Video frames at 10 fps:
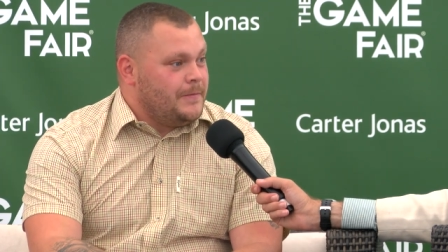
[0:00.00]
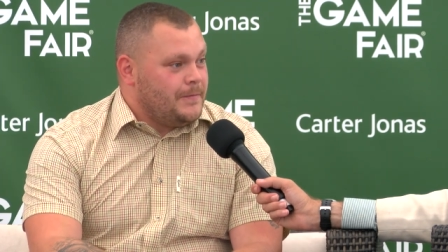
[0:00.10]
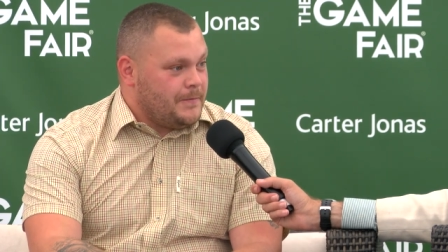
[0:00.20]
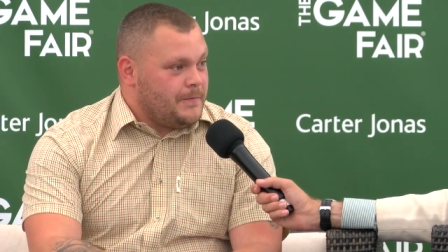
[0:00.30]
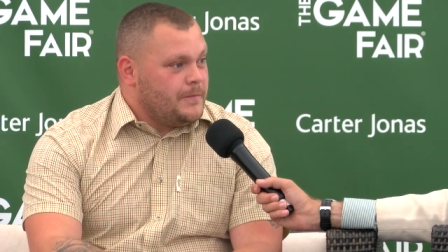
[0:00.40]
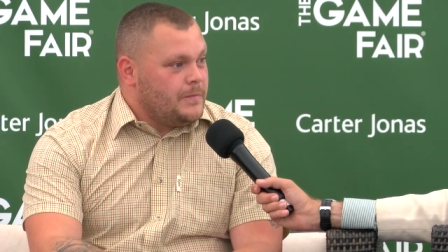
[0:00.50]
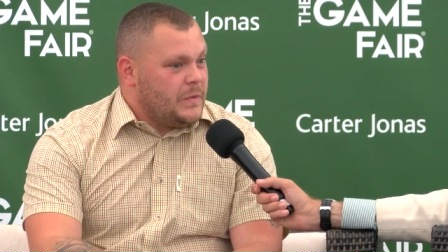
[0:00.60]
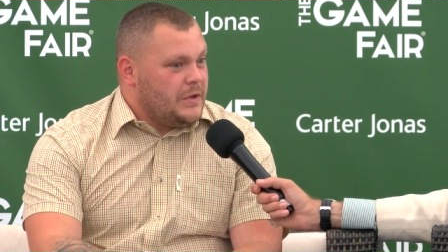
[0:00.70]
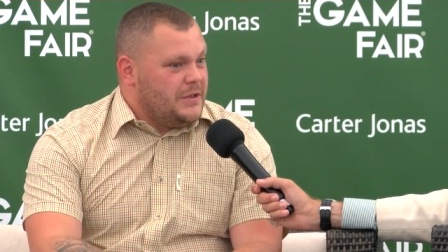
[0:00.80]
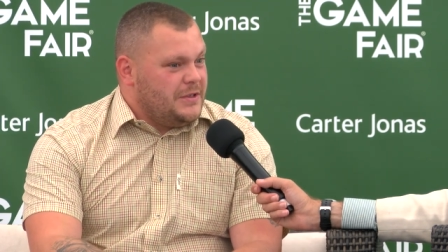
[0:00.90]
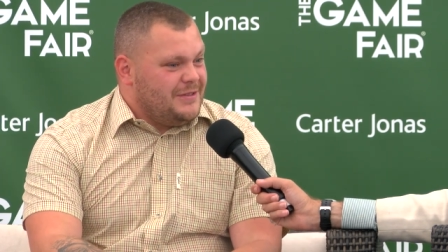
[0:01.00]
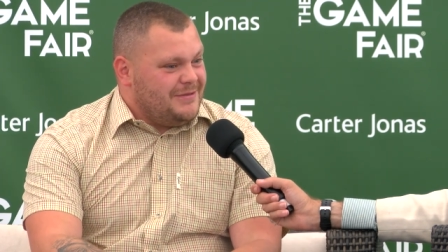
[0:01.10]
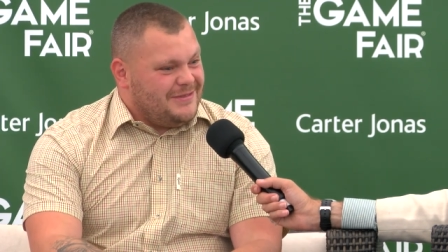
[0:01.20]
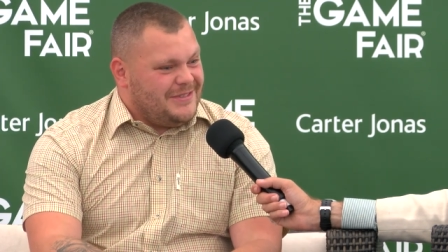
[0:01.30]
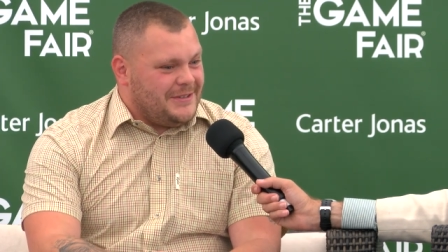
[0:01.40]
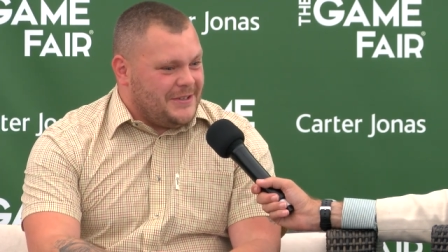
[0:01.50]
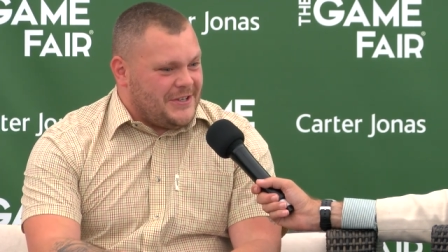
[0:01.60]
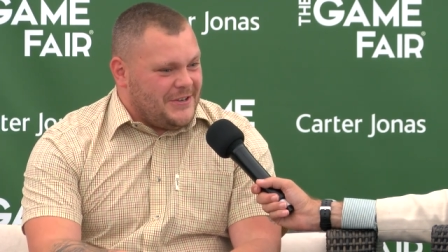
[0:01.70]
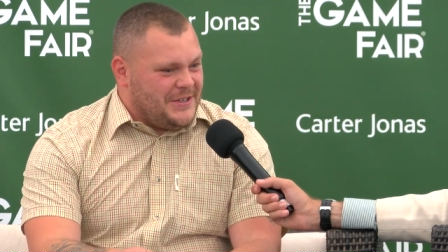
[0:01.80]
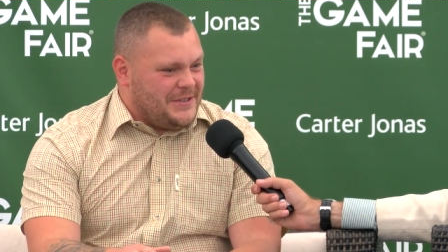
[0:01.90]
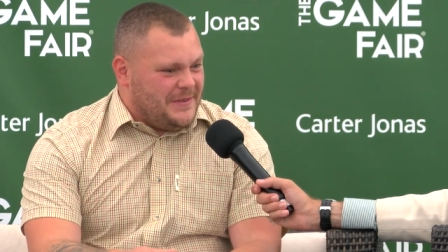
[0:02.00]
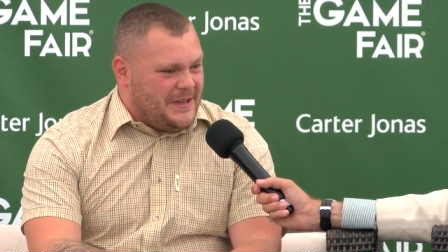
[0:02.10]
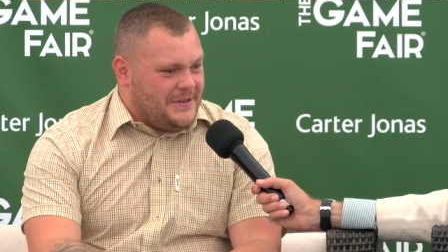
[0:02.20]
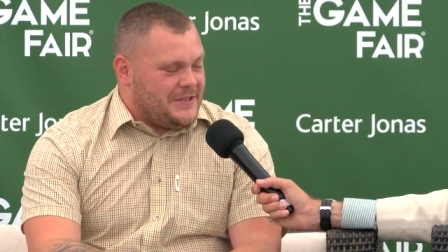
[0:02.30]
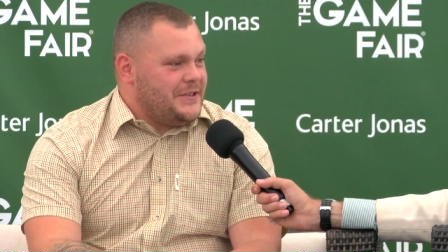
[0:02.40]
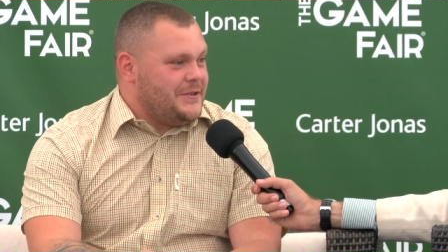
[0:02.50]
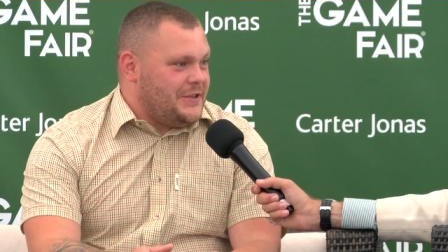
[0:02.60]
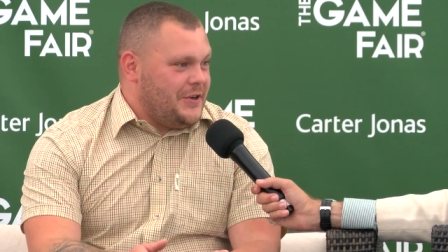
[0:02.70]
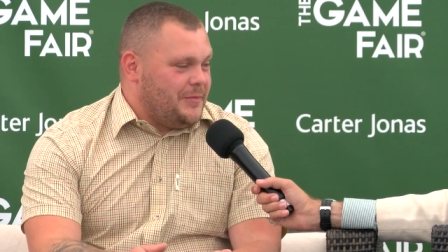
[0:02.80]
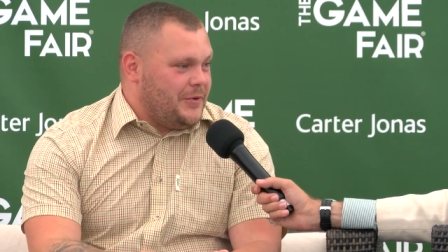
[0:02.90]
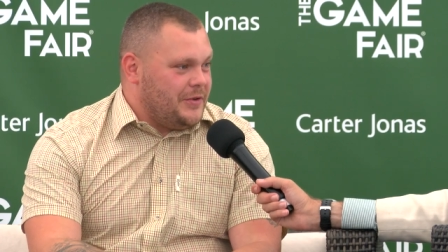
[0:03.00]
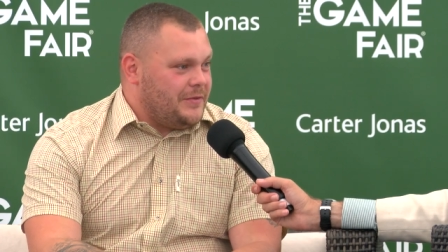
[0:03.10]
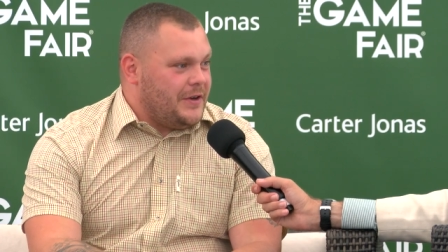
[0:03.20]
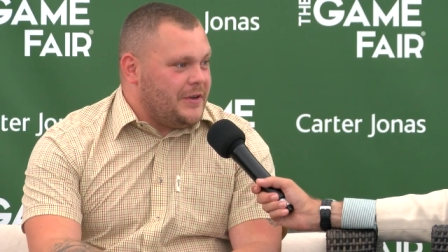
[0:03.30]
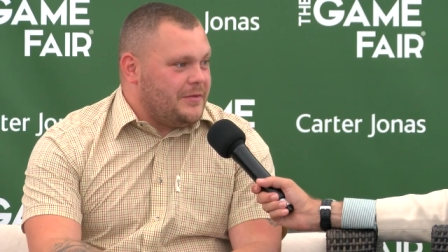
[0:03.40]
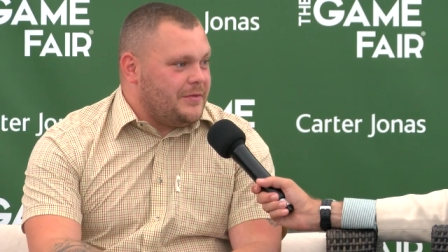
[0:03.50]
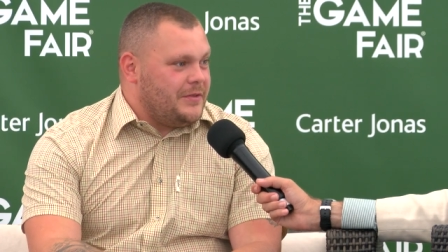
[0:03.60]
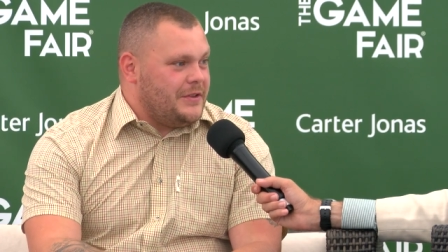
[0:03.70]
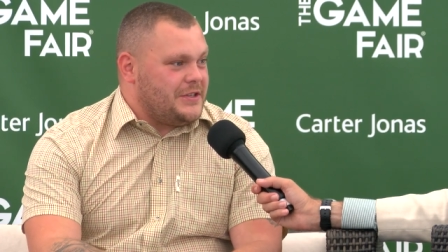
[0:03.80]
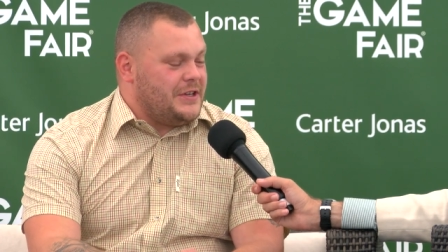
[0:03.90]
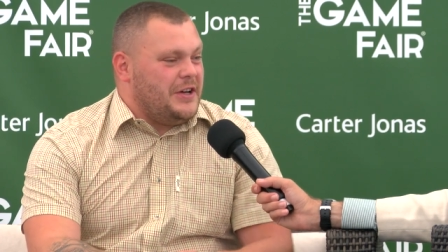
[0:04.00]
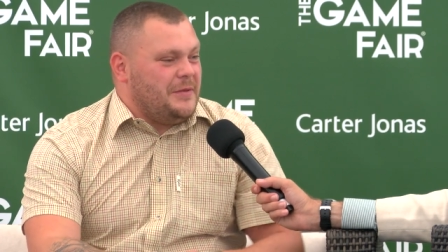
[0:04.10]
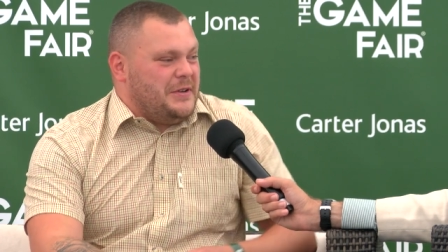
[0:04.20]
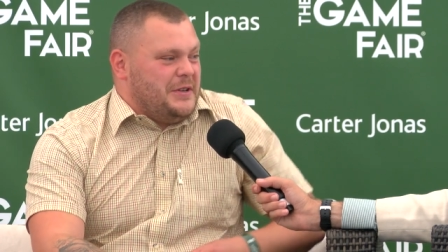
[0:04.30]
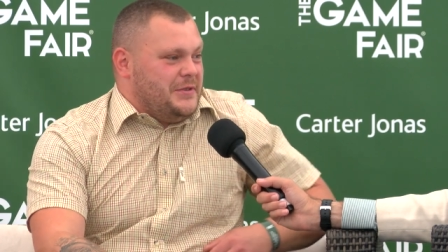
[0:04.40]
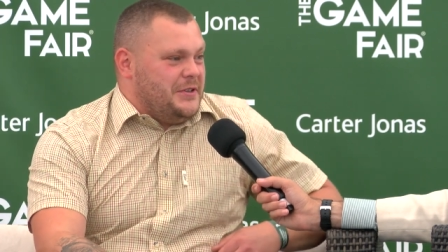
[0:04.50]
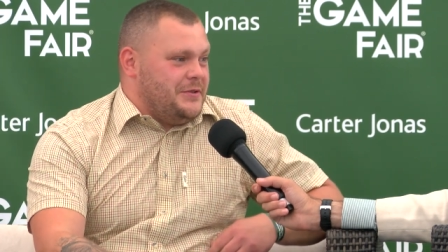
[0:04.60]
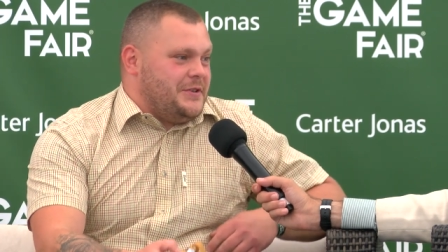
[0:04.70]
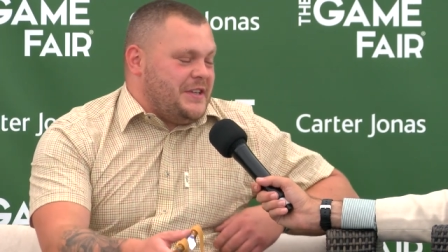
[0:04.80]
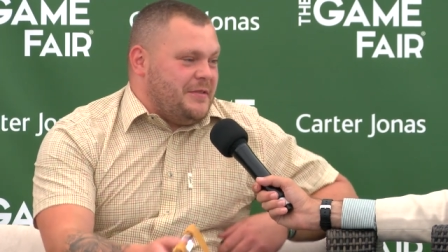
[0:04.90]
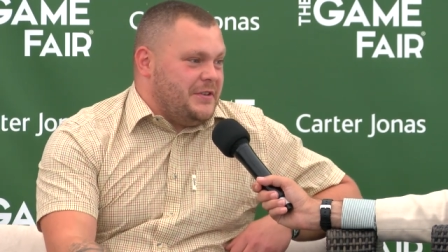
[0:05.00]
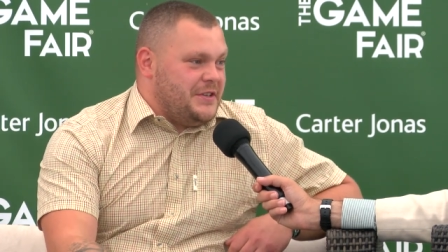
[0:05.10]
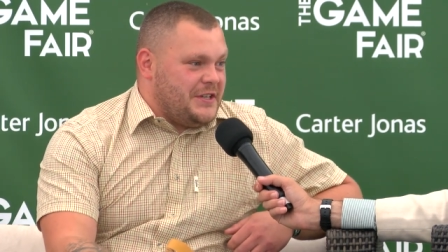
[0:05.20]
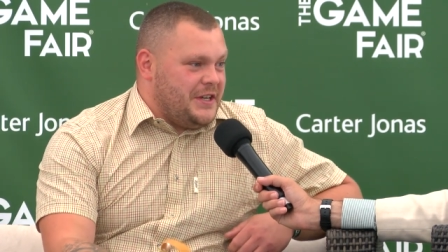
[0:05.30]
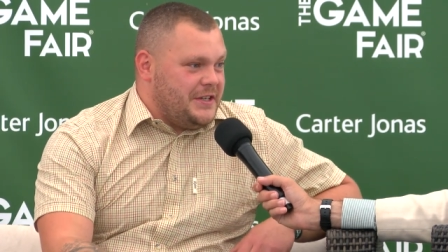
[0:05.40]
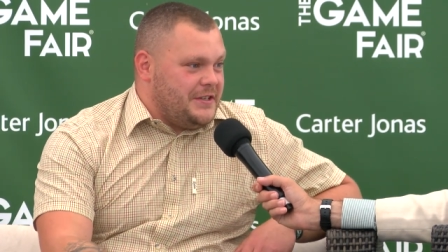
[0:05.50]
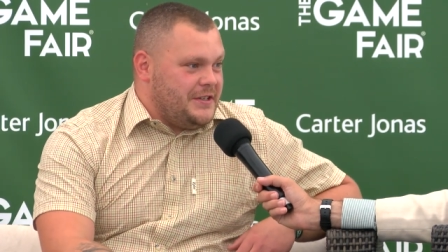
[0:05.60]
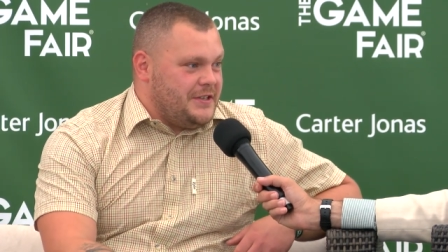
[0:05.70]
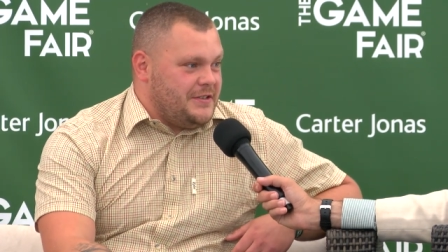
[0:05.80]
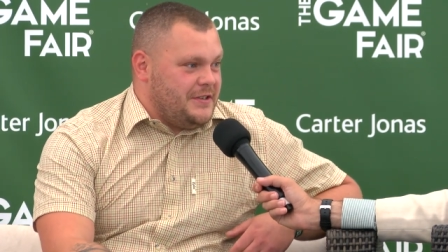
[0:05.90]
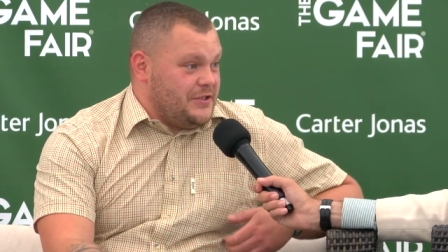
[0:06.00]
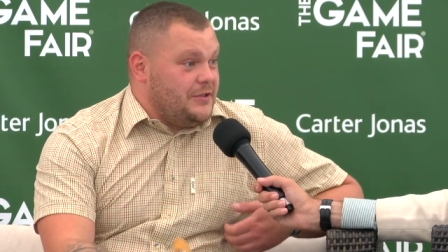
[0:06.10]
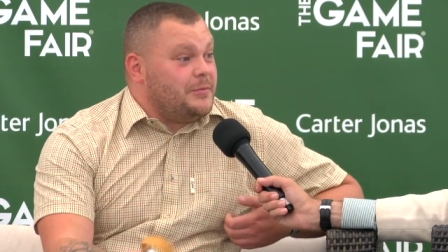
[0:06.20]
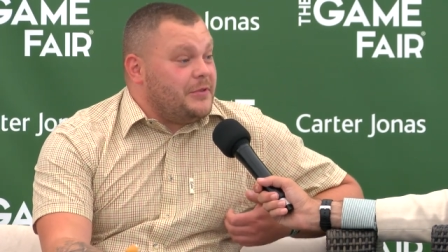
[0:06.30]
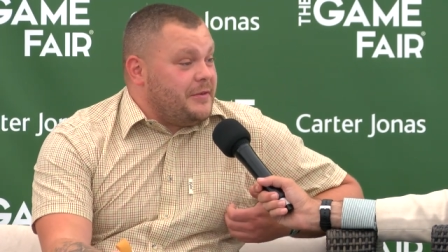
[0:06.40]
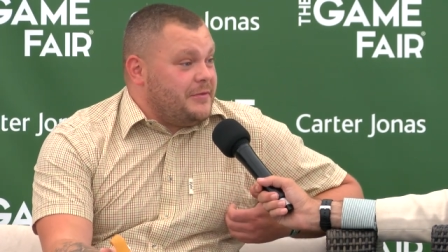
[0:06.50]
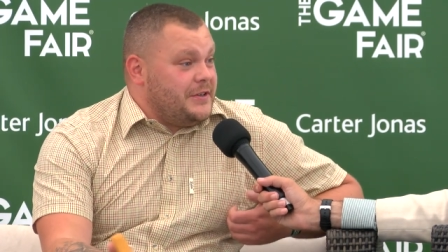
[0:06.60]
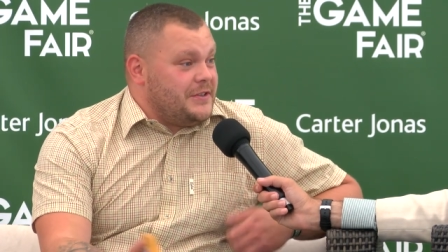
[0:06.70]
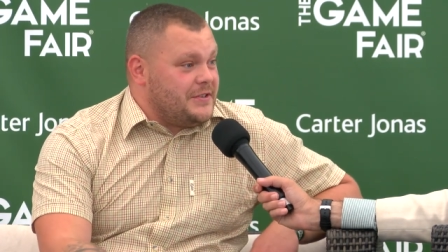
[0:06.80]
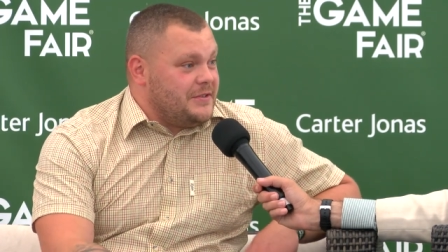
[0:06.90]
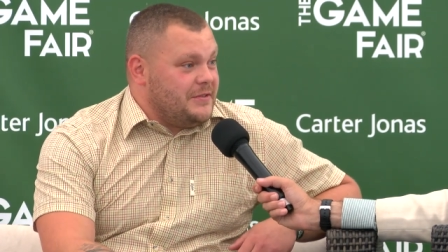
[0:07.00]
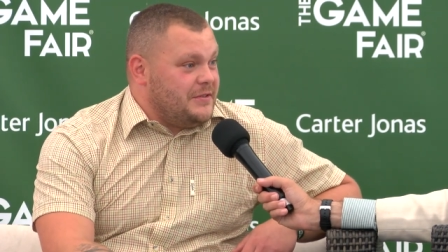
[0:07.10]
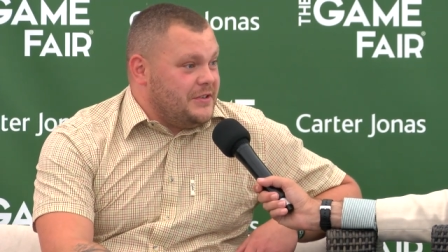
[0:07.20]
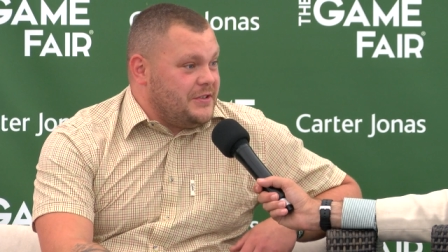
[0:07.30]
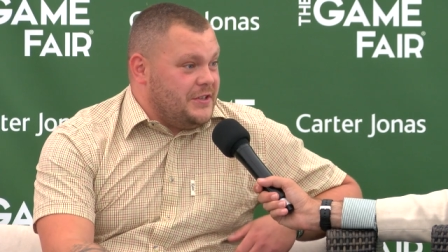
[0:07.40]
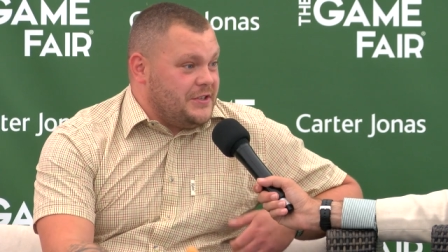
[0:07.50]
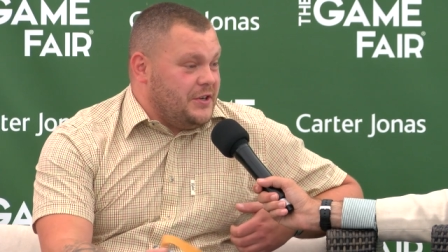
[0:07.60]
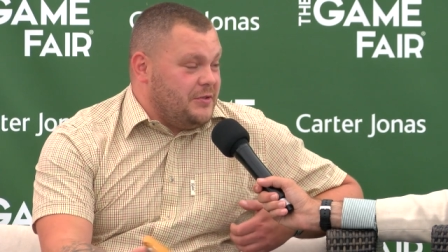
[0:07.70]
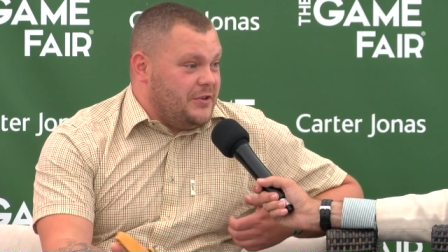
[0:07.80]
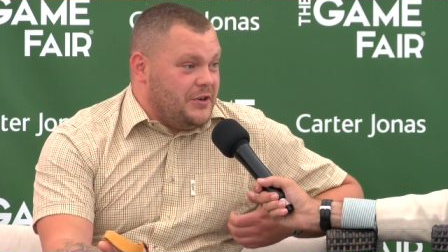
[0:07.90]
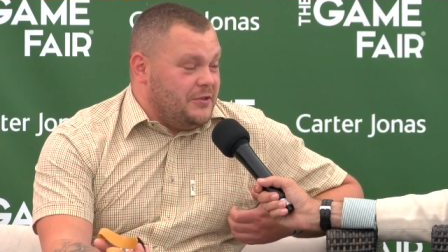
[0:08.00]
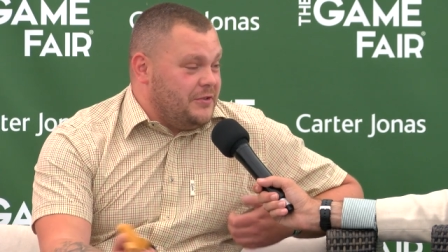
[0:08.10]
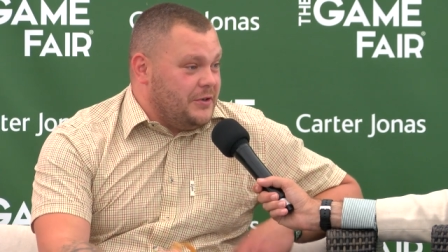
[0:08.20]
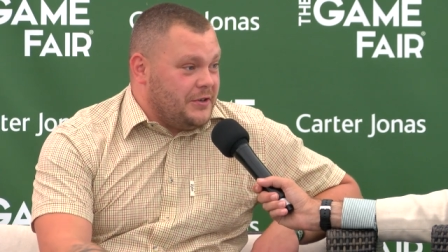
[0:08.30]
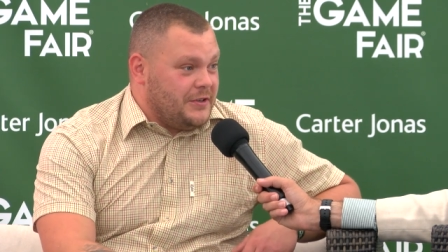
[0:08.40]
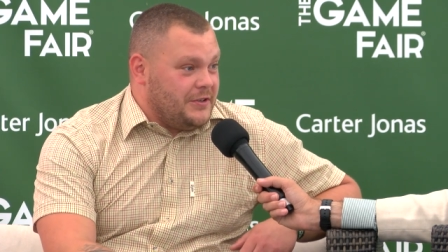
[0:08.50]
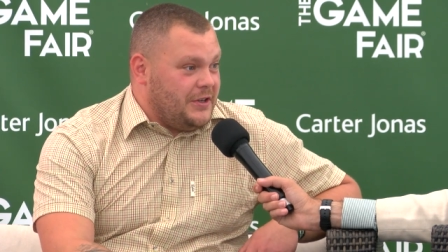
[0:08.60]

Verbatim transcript: Size 5, 6? Size varies. I use 9.5. There's a lot of people who use 7s and 8s. It's, it's all preference. There's, there's no right or wrong.